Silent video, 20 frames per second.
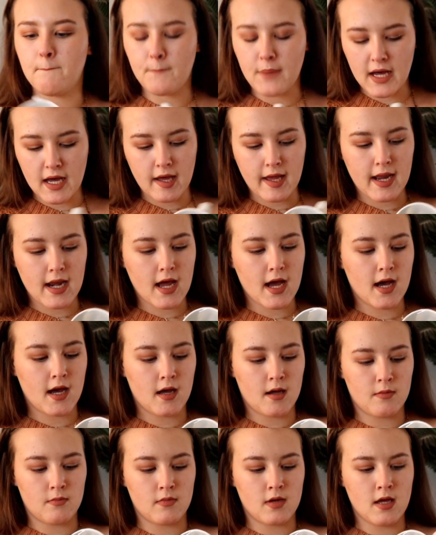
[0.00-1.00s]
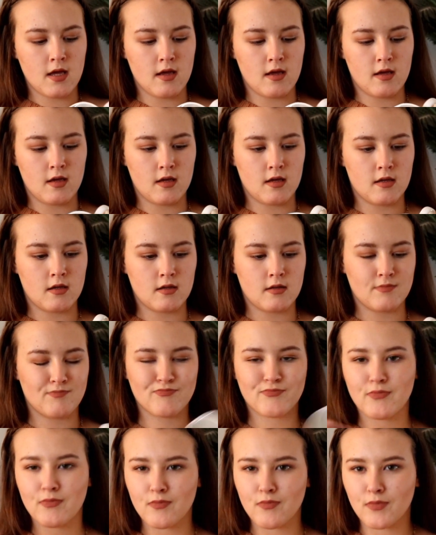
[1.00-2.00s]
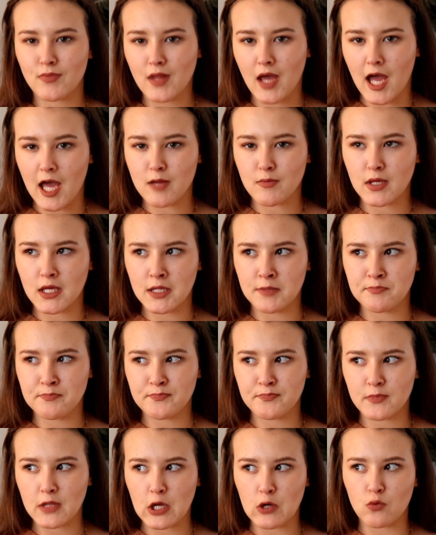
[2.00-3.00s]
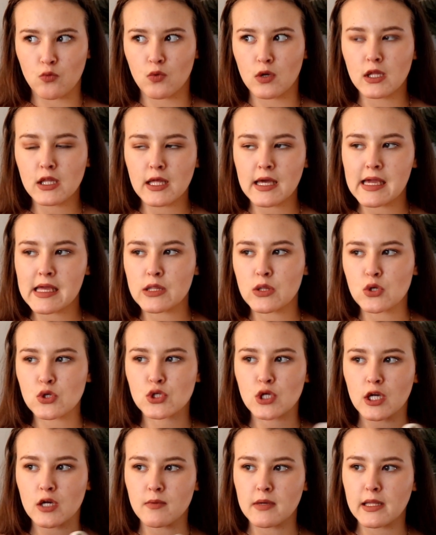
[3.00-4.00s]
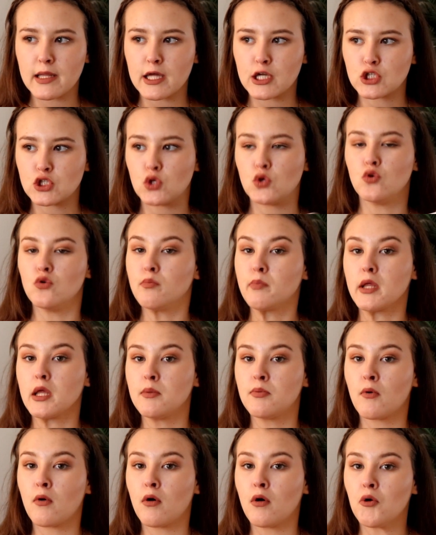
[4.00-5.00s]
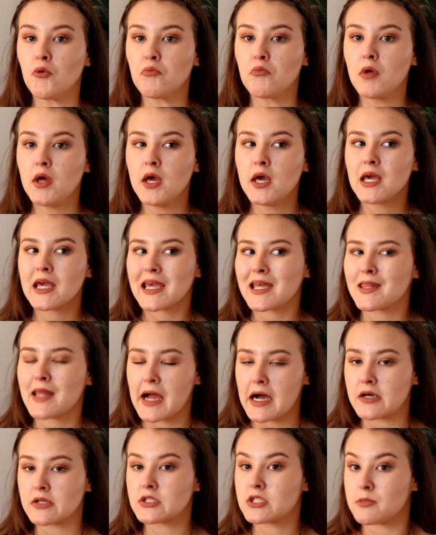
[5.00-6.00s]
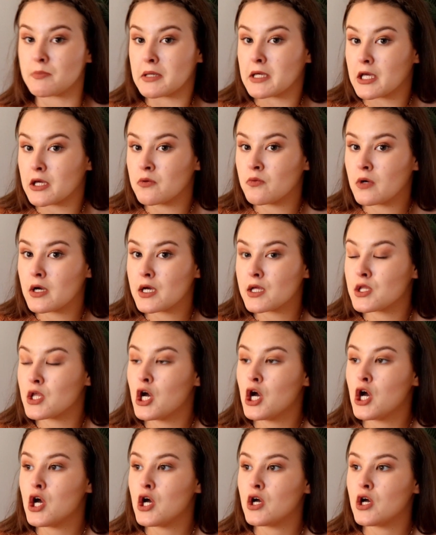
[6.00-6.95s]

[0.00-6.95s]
But um, I mean, really there's gonna be like two people in the house to begin with.